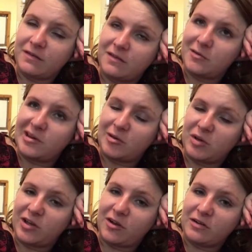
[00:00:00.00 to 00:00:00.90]
Uh, now
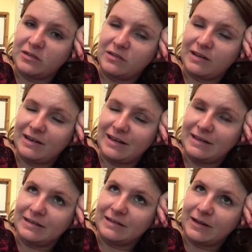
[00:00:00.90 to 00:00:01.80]
my car is
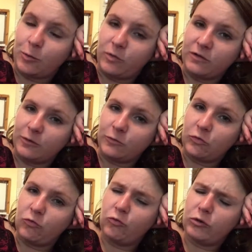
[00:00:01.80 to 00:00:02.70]
laden down with
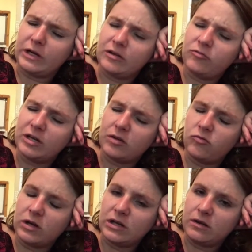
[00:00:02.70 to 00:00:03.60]
loads of really, really,
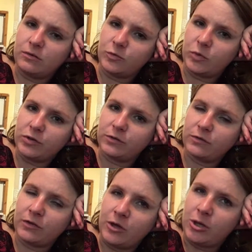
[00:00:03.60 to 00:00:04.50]
really old books,